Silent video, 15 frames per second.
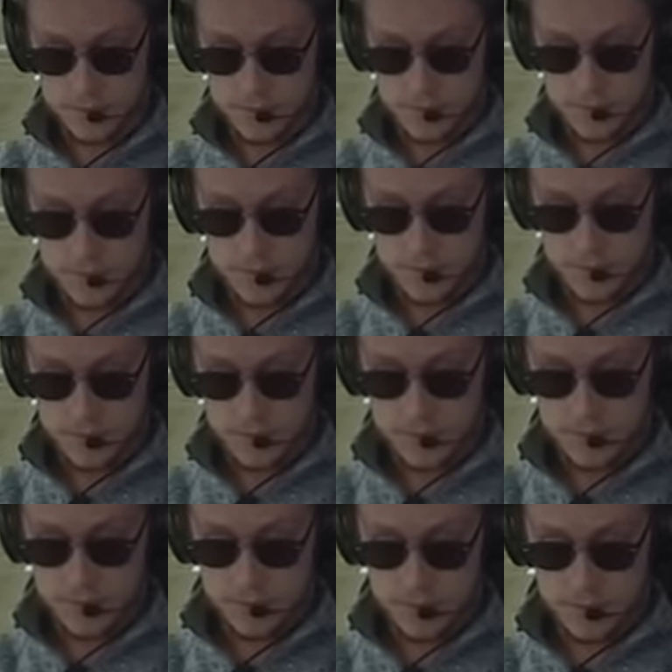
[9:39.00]

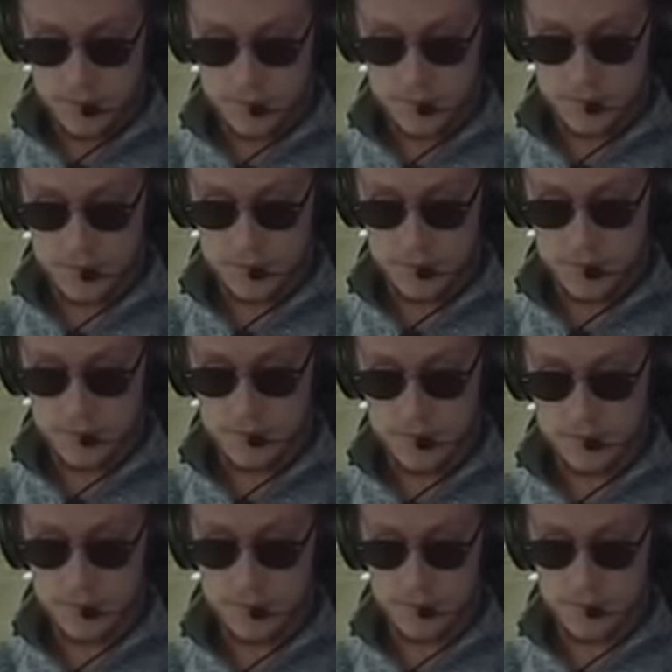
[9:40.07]

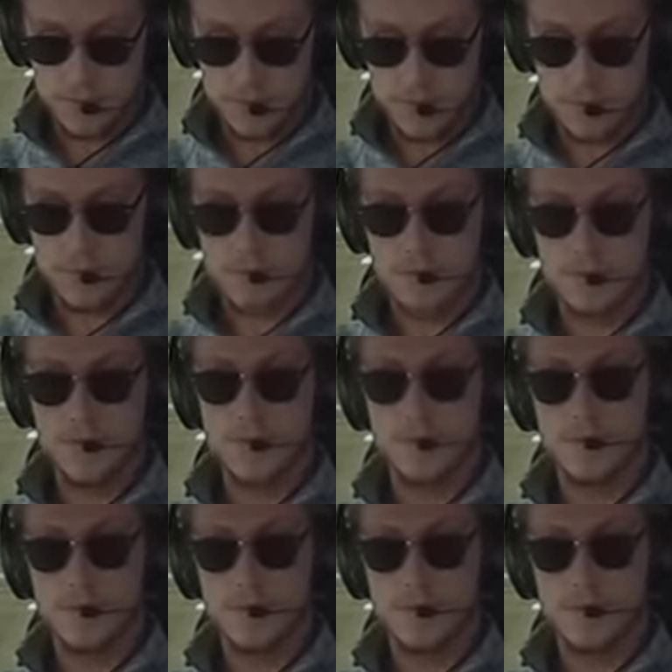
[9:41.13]
The person shown says nothing.